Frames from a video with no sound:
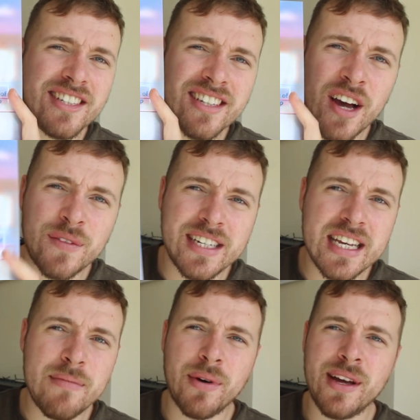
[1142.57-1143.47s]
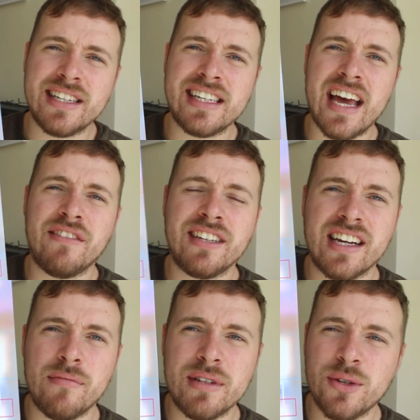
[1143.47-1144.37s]
to dive deeper into
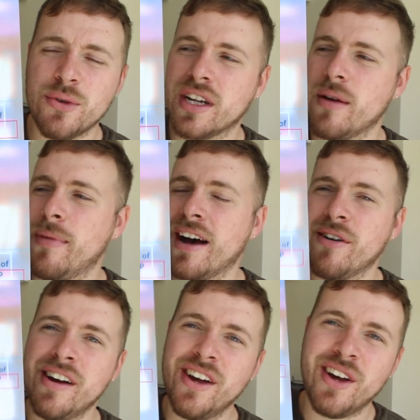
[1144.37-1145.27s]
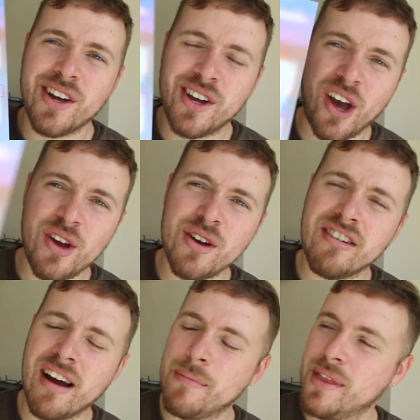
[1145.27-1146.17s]
everything I've been talking about, go
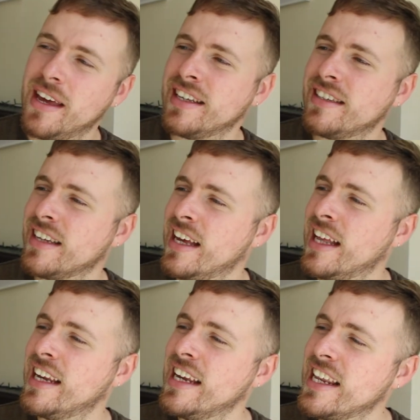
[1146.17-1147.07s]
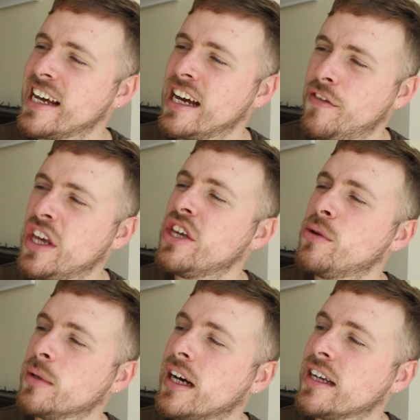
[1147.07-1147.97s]
grab this, Leading Out of Who
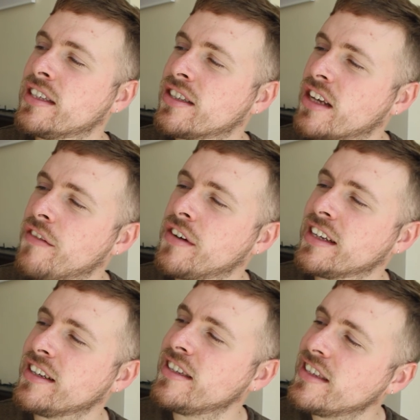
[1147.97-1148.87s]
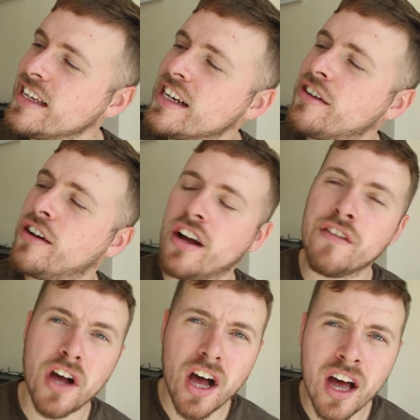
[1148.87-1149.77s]
You Are, Discovering the Secret
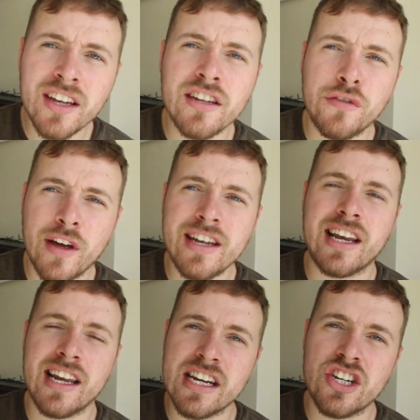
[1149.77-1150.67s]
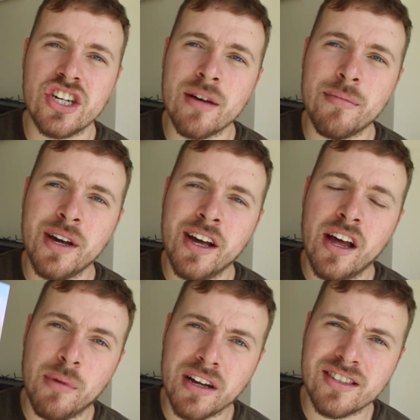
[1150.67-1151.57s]
of Undefended Leadership
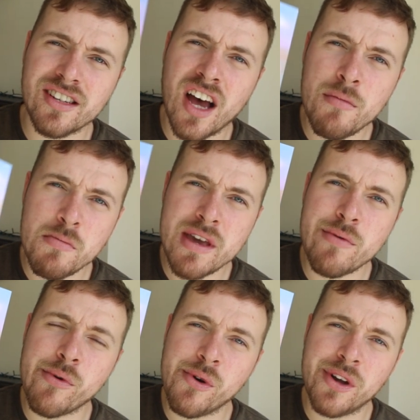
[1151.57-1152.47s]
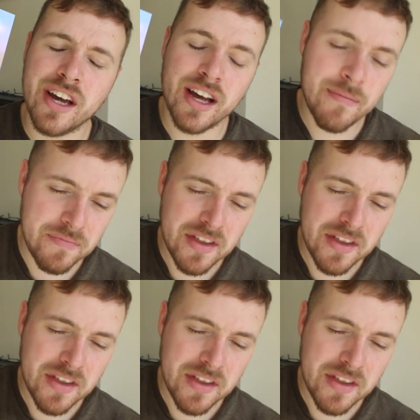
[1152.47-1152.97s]
by Simon P. Walker.